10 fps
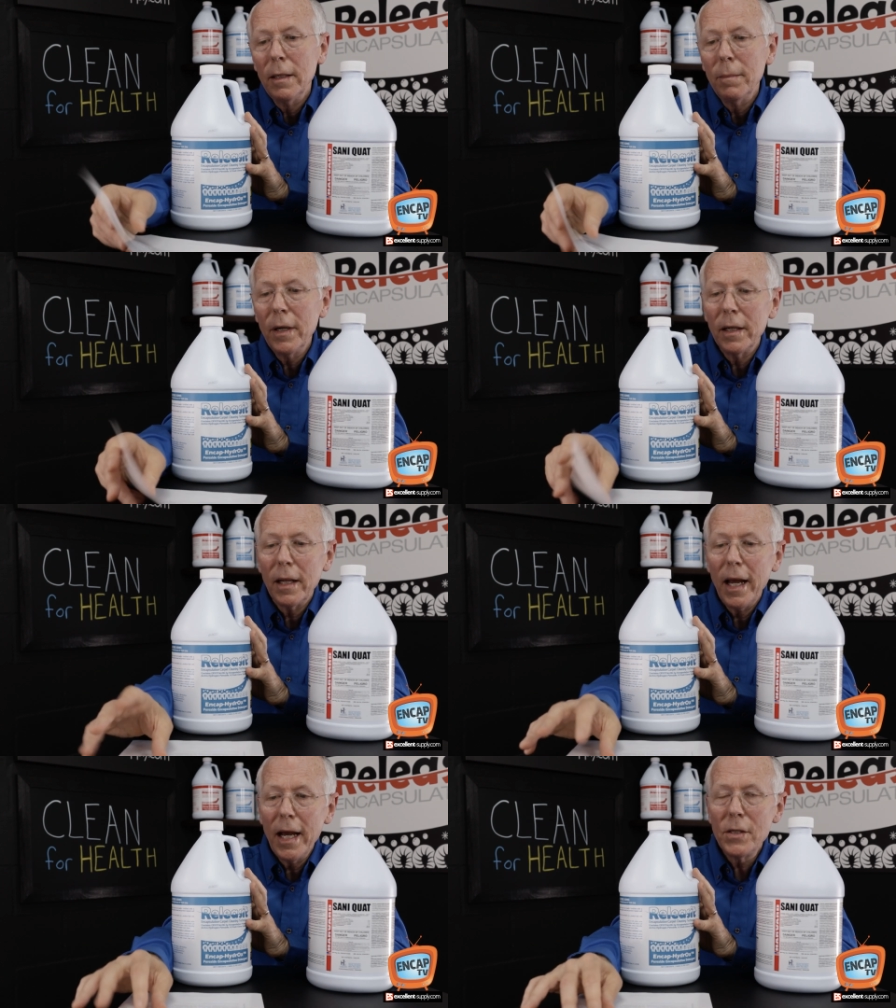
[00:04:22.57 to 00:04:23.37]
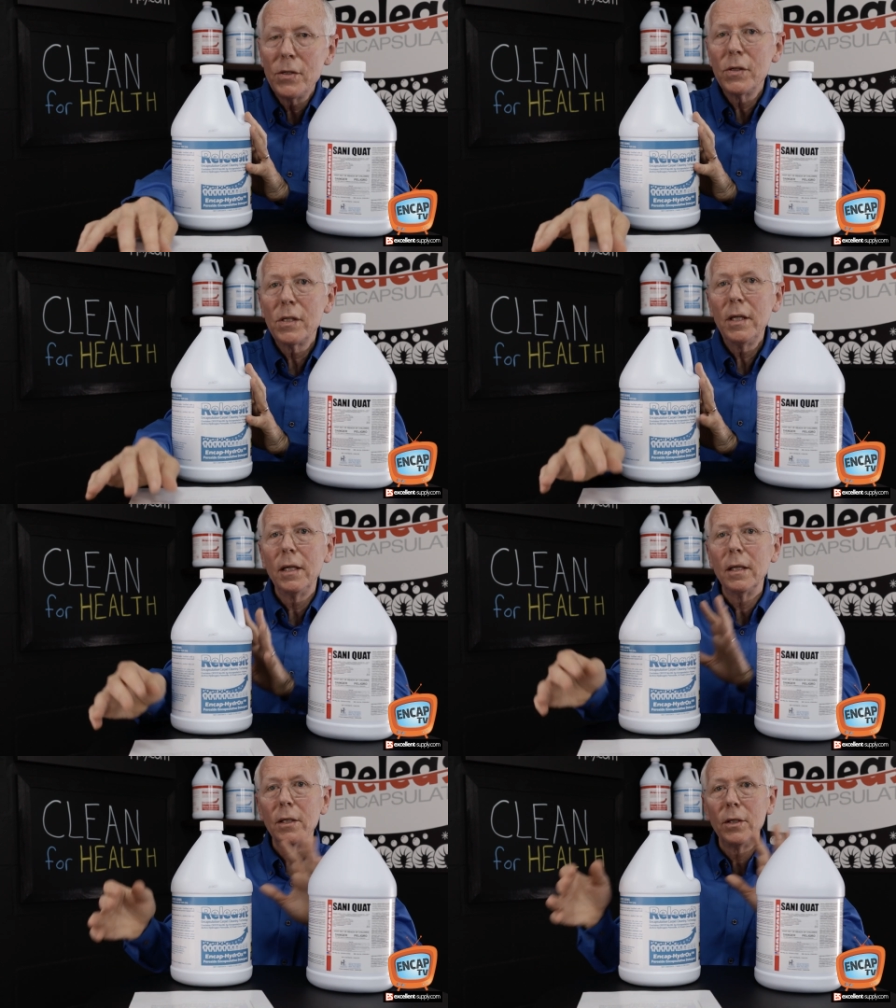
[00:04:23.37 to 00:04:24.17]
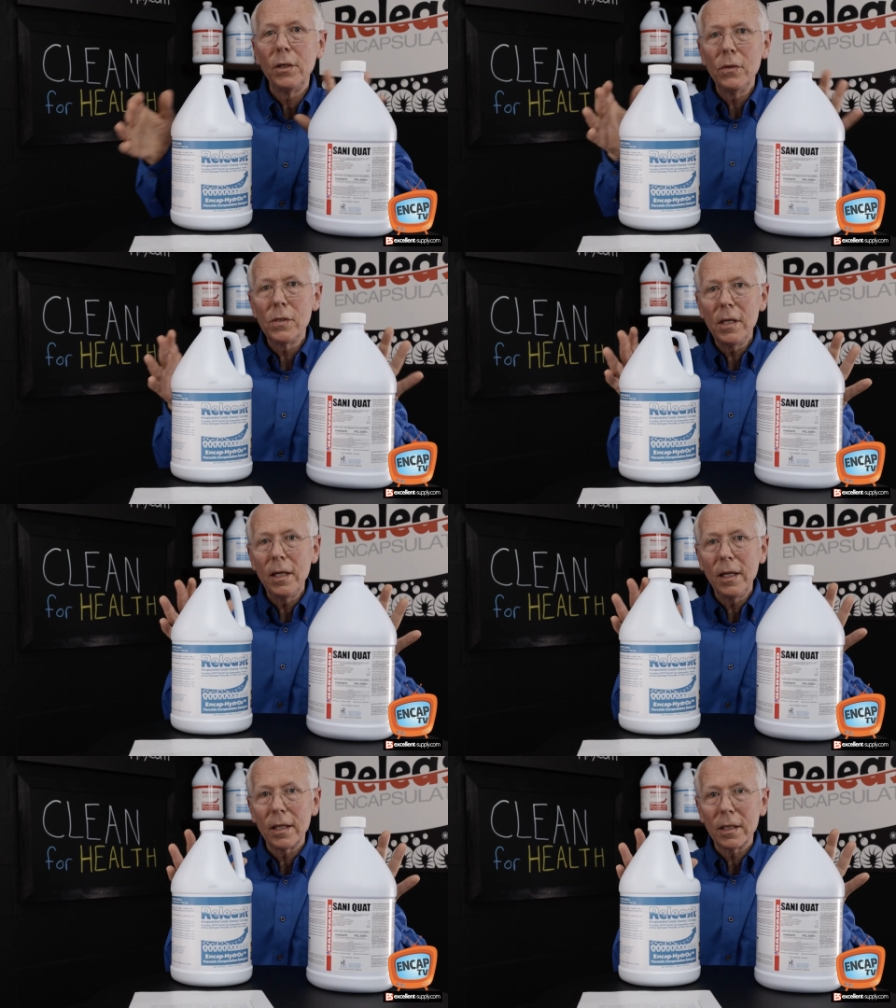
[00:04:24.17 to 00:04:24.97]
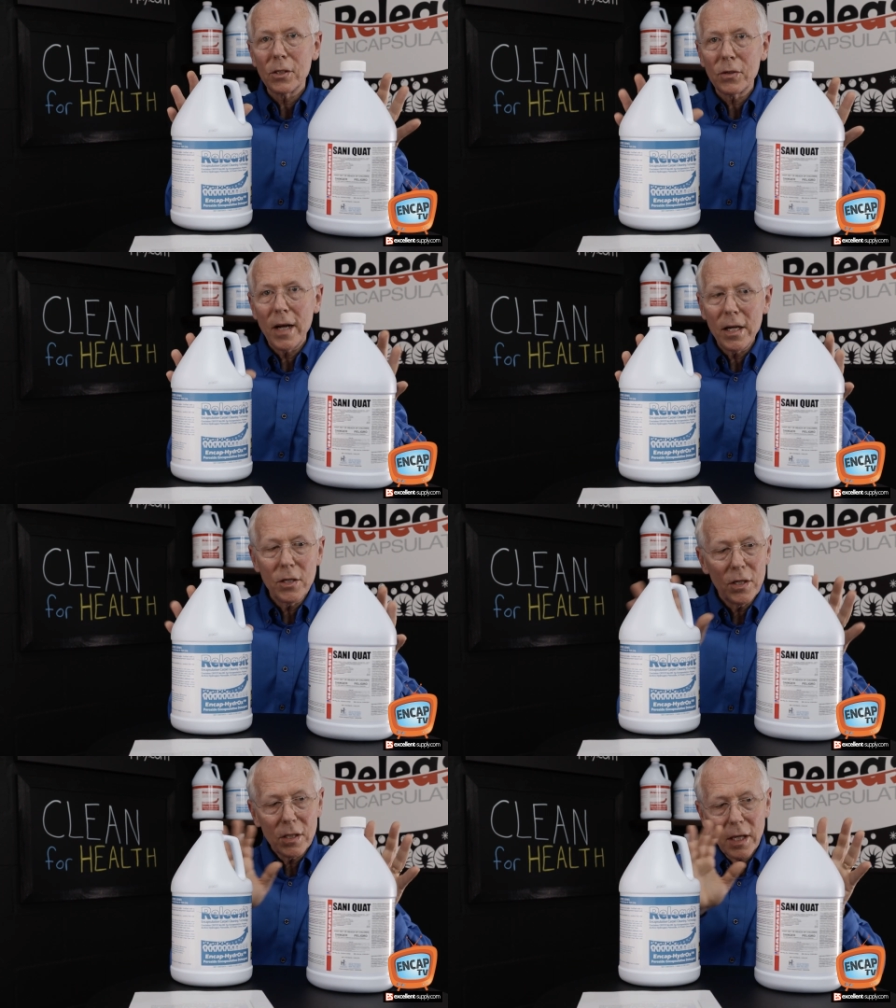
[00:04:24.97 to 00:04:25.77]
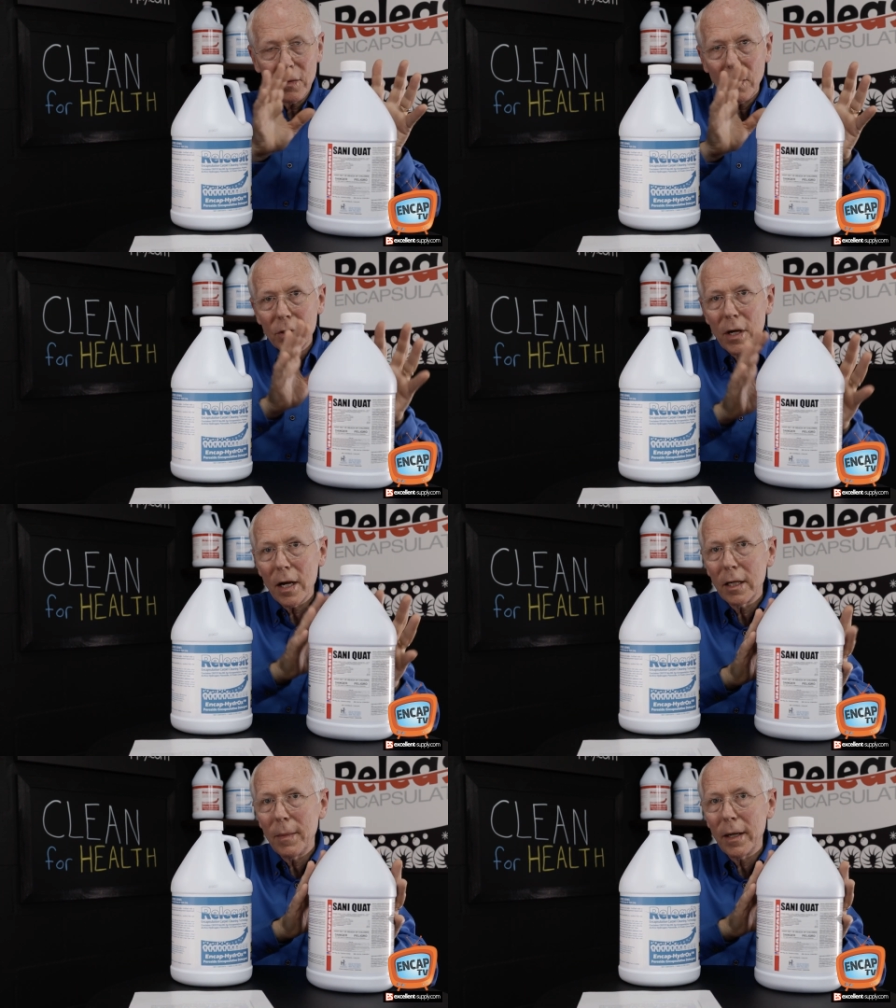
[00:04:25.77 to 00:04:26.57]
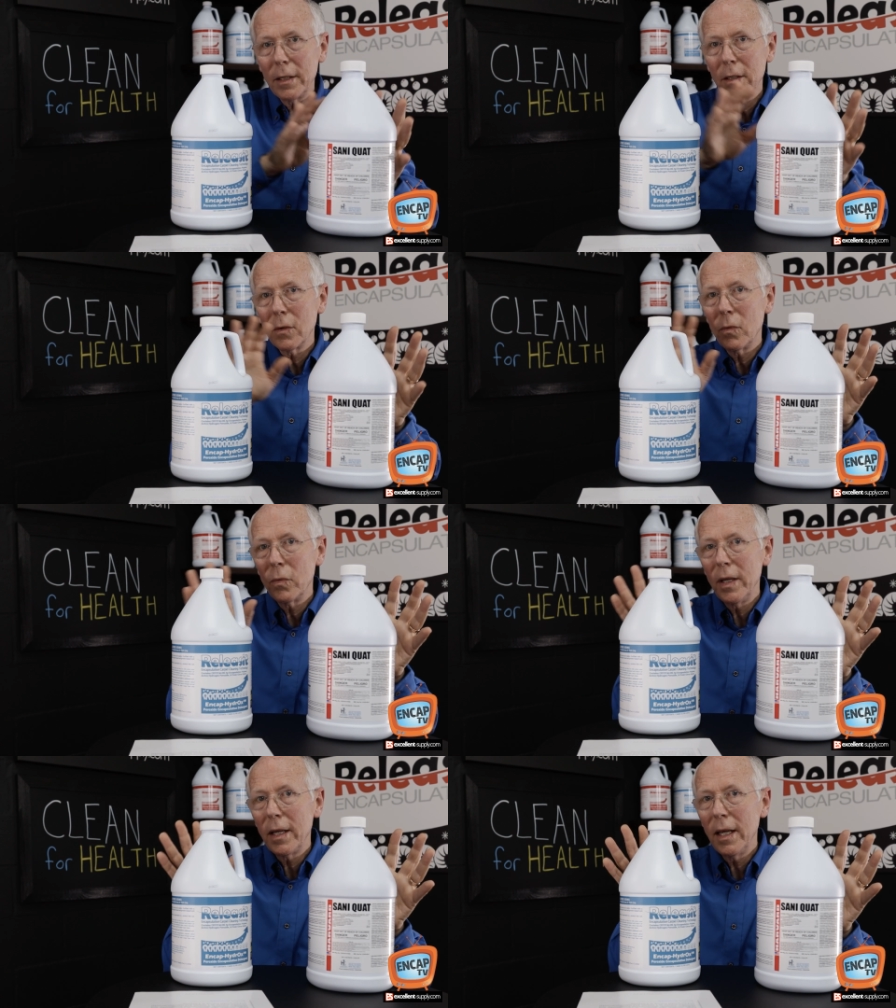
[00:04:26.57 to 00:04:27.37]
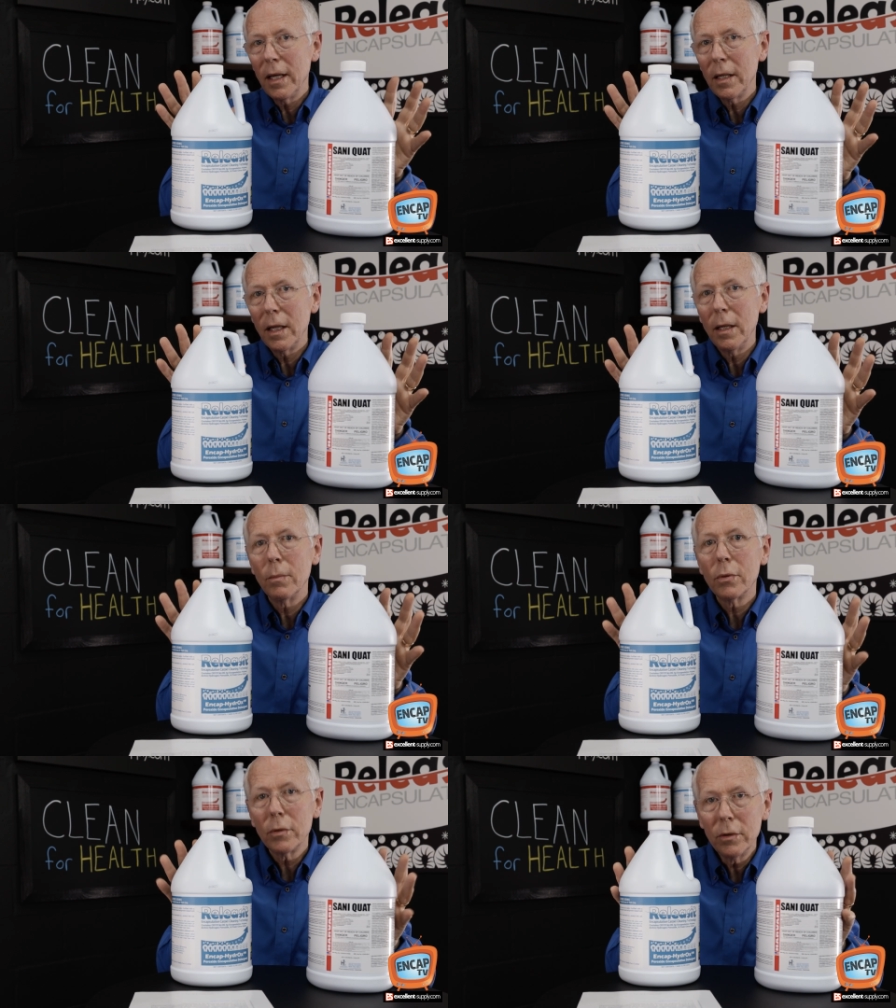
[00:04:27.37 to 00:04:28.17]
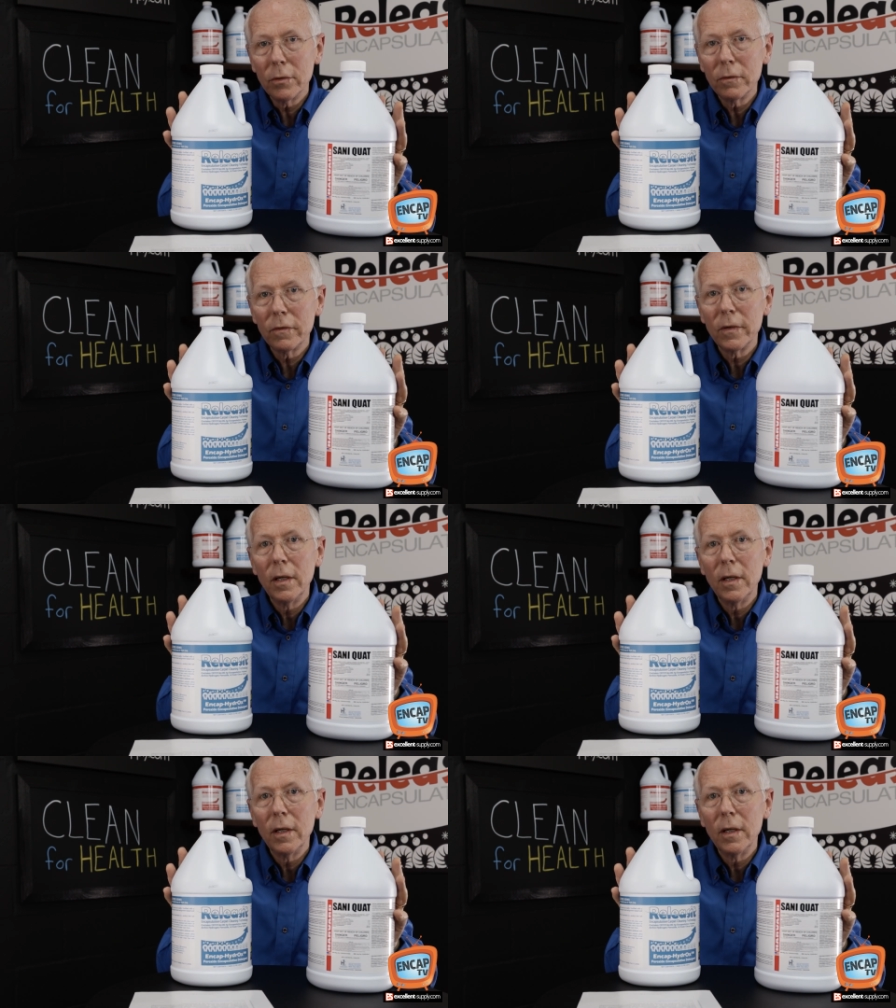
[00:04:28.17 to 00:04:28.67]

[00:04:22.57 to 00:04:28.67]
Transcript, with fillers: But as you see, using strategies like what we're talking about here, we can improve